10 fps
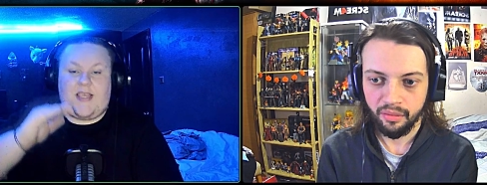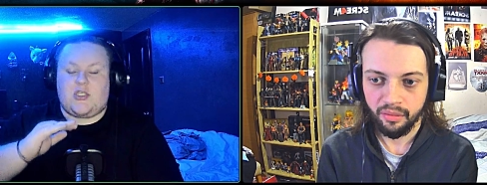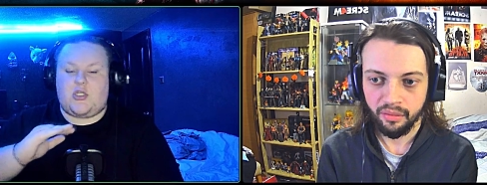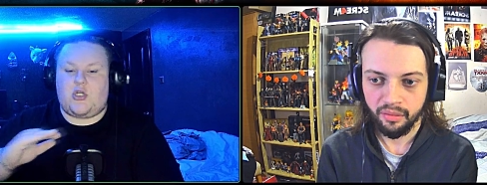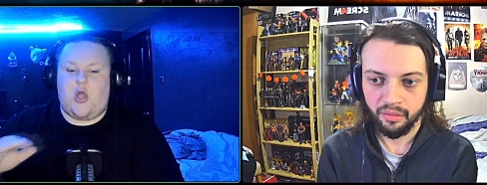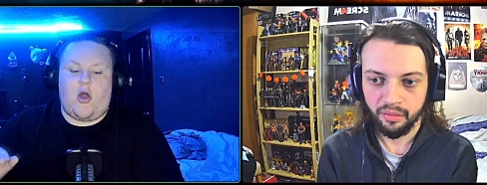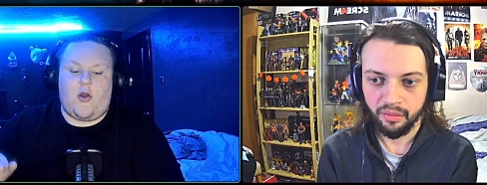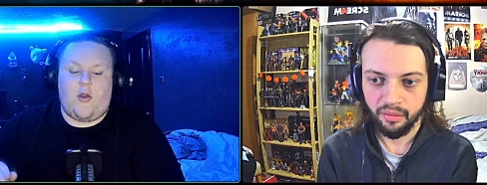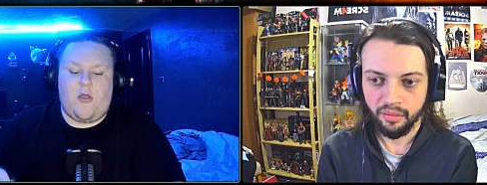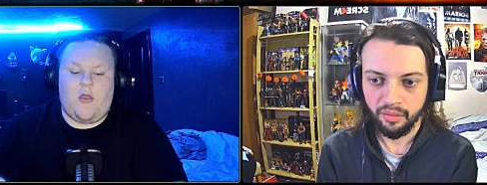Speaker 1: is gone.
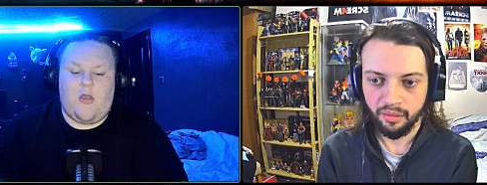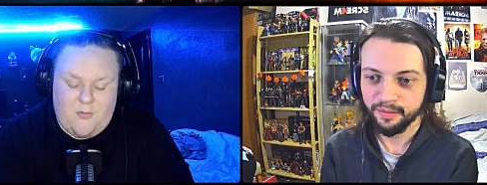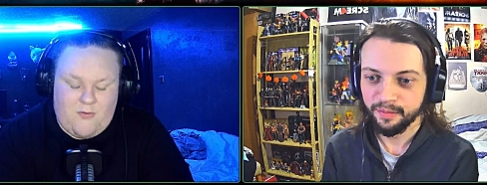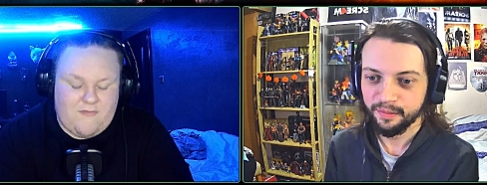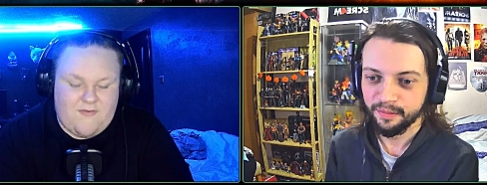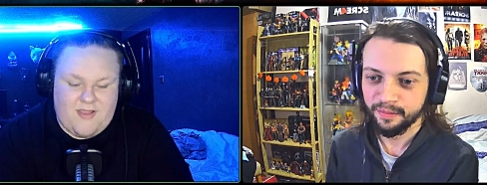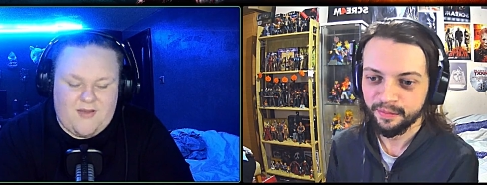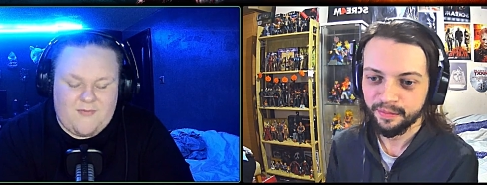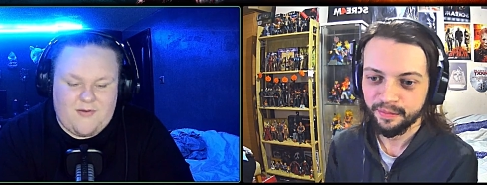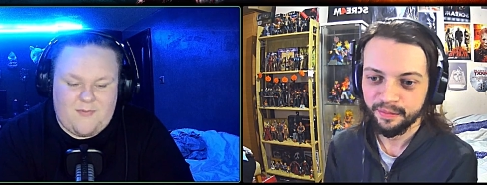One thing that I
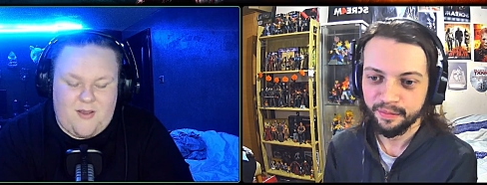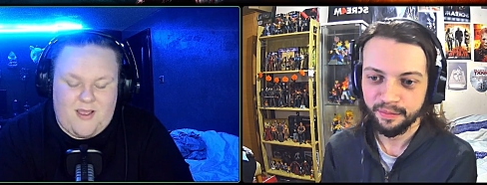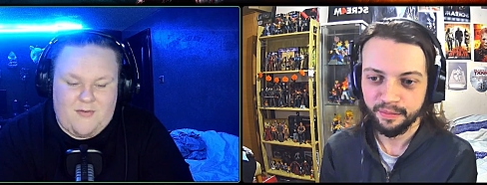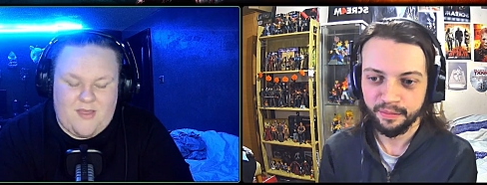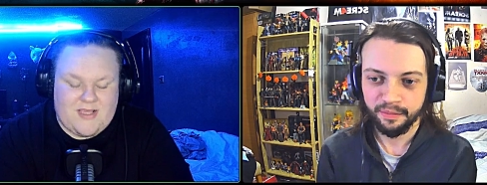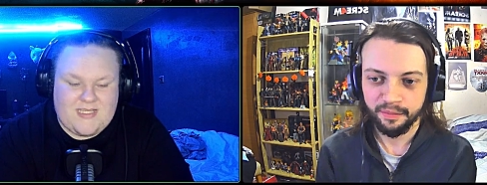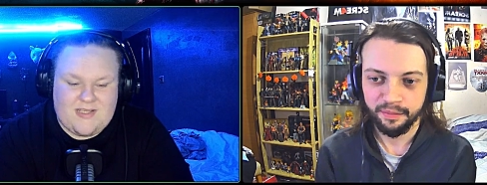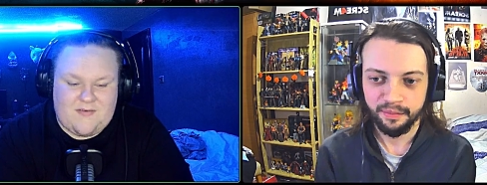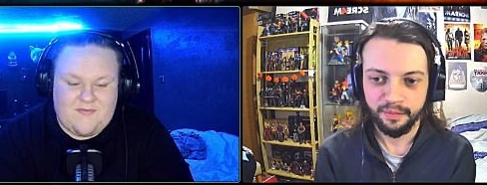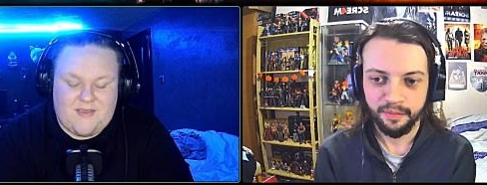will point out that I
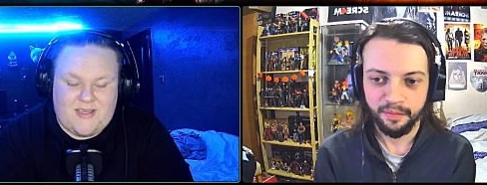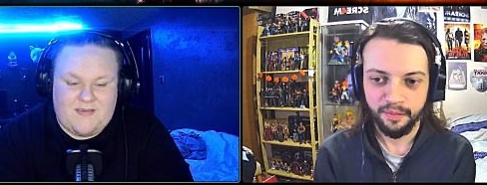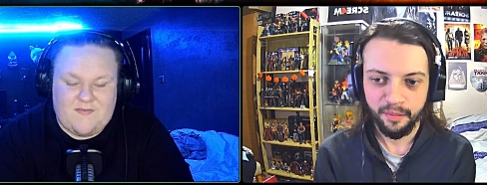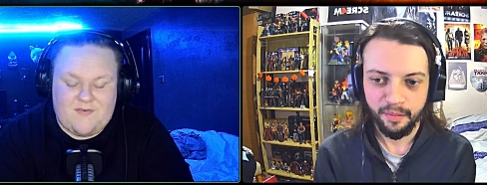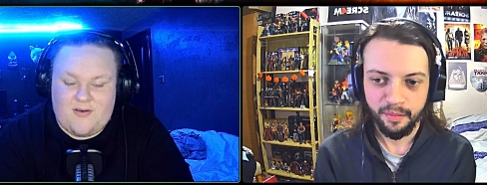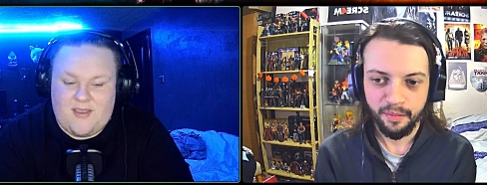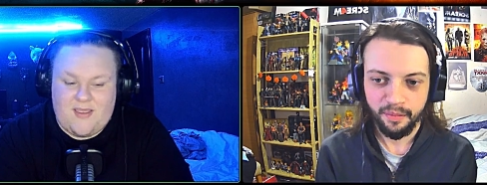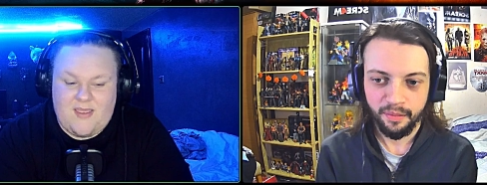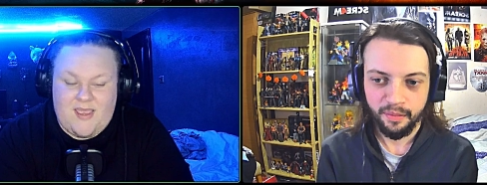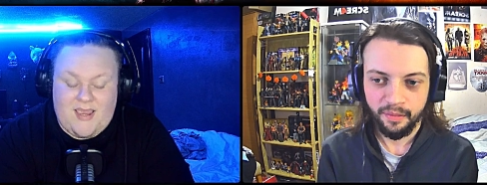still think is funny
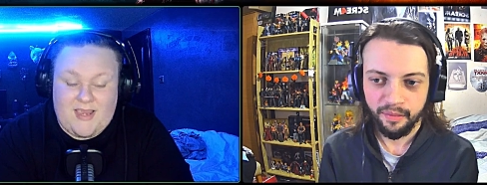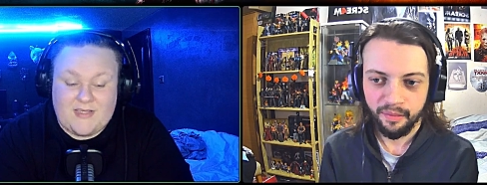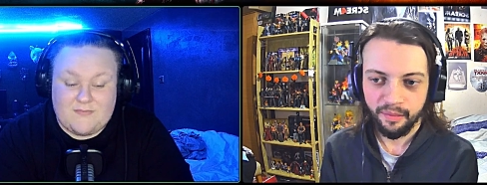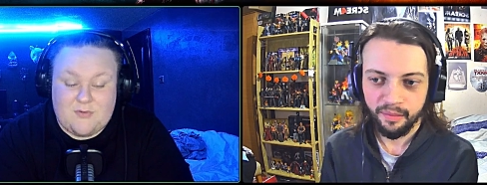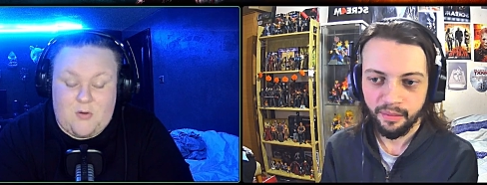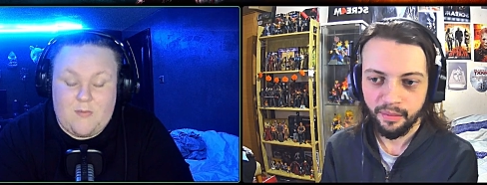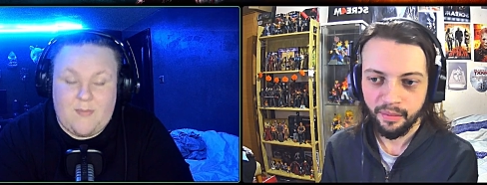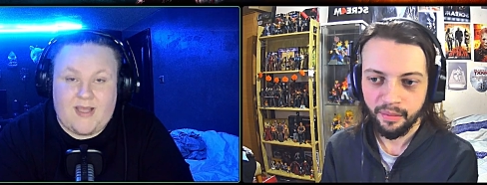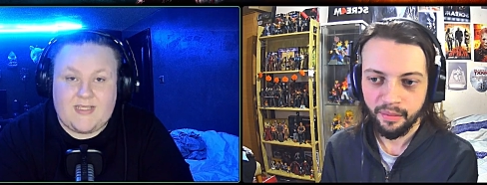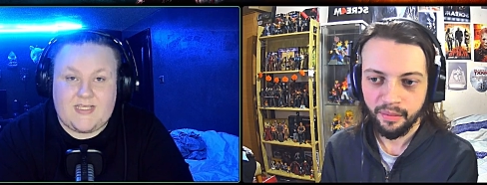is going
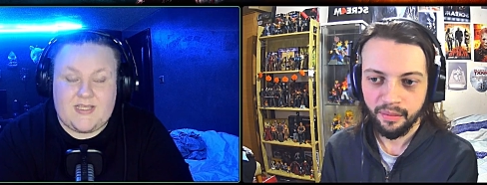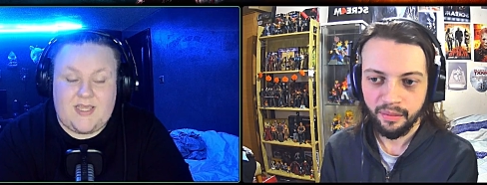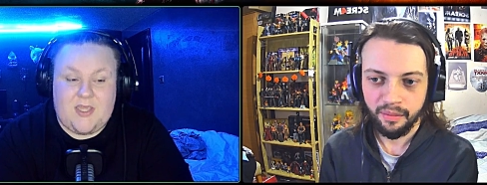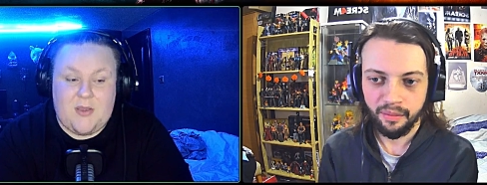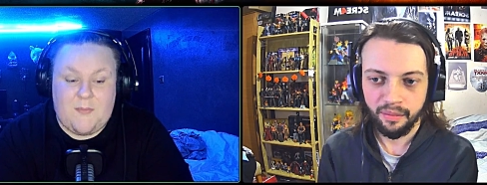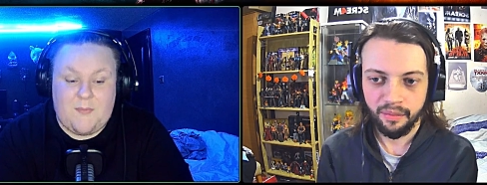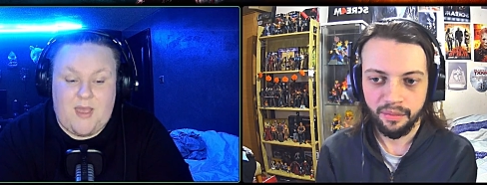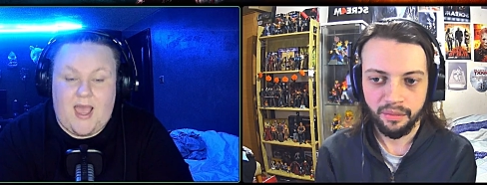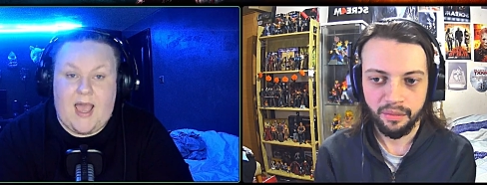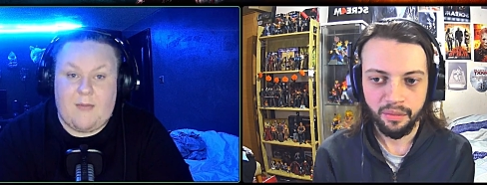back to the um,
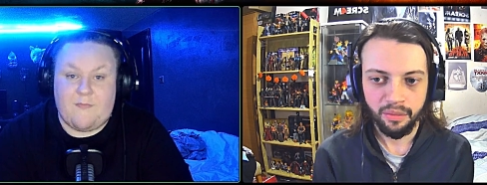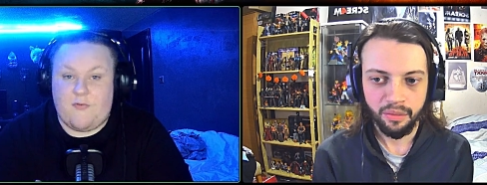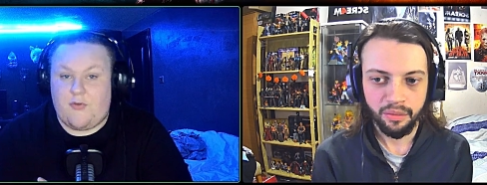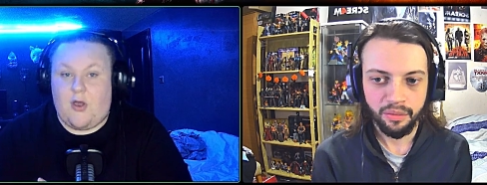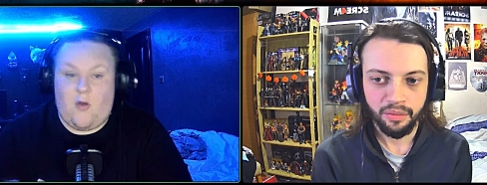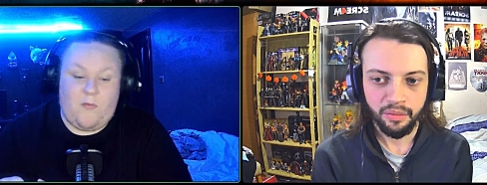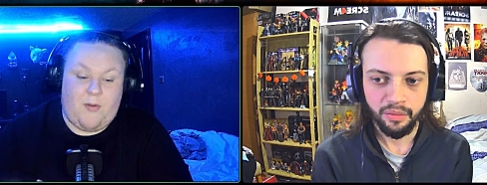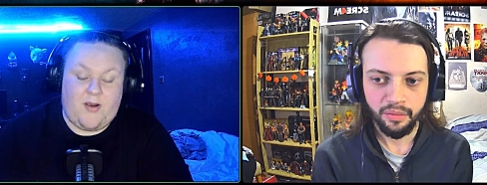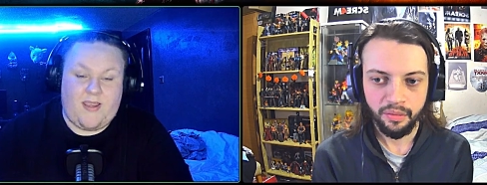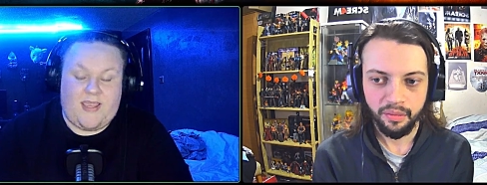arm through the whole
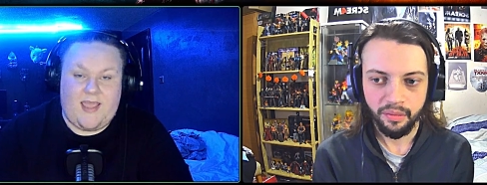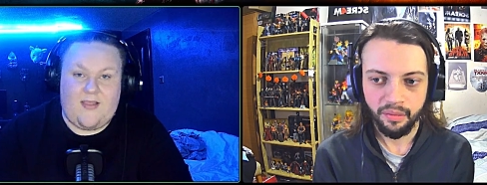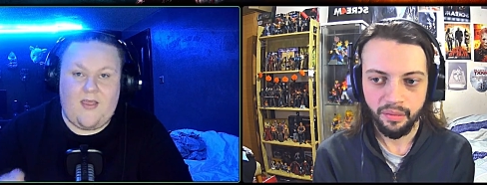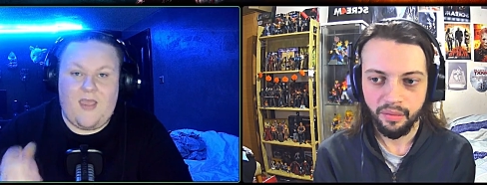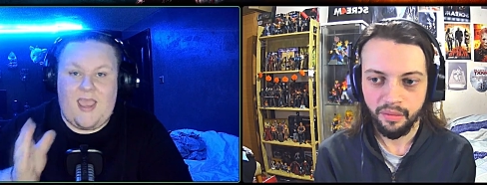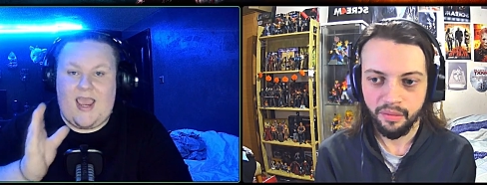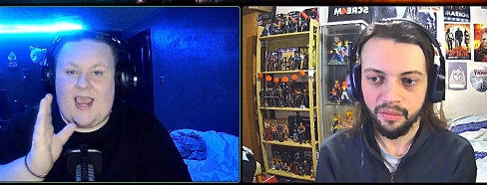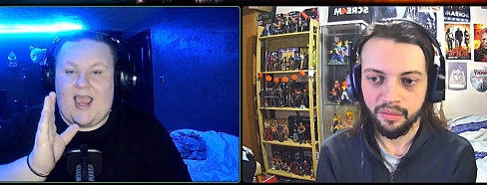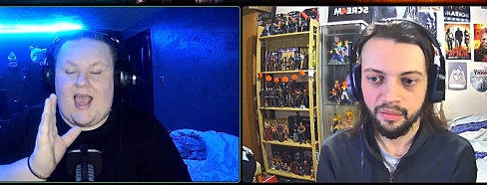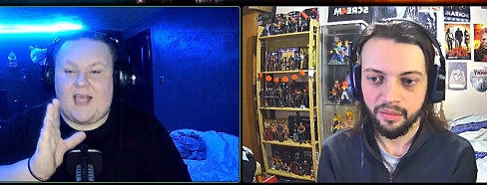body kill.
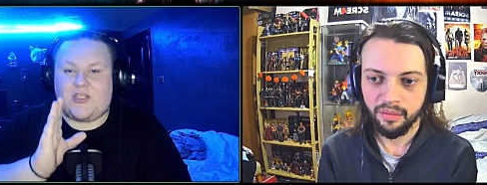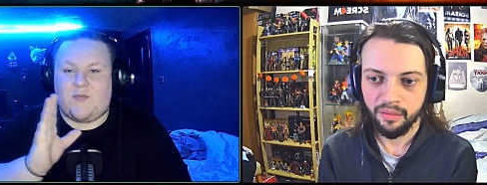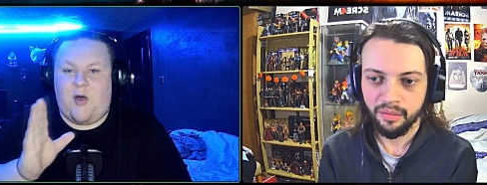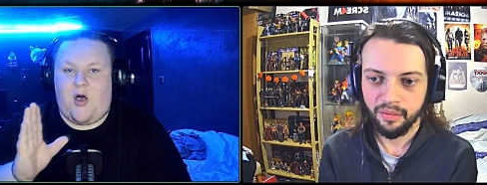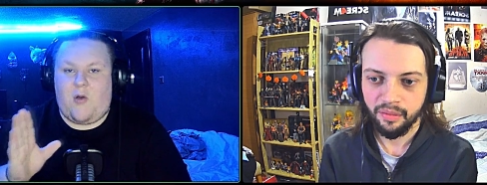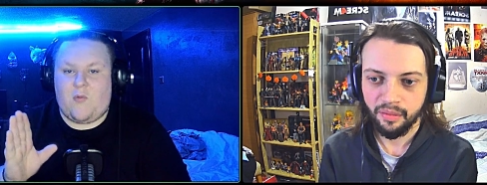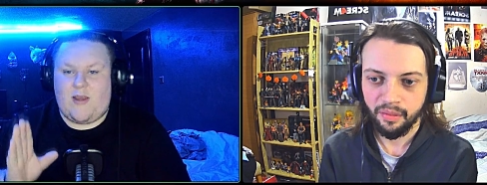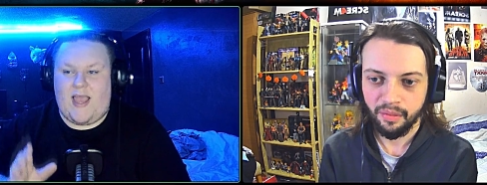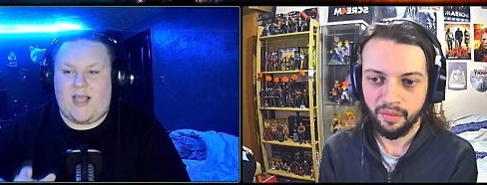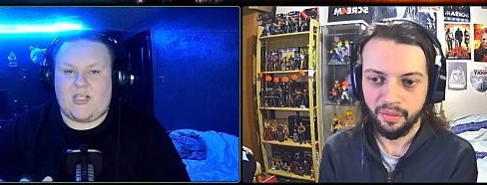It has them all
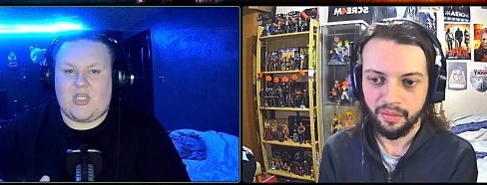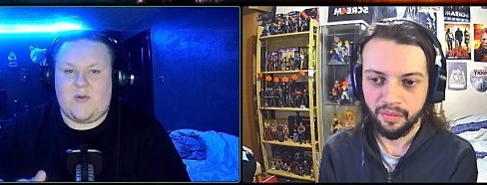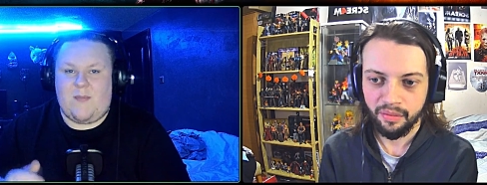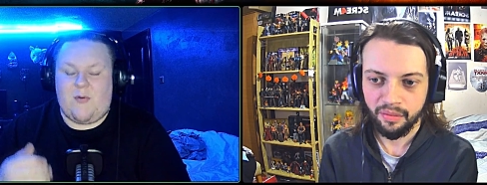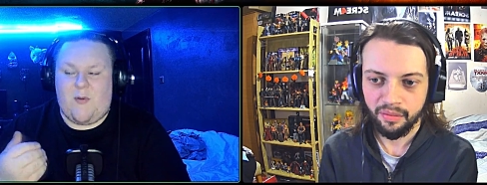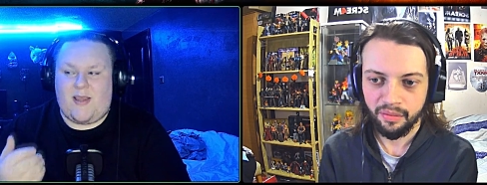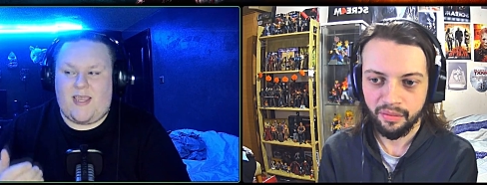react to it, but when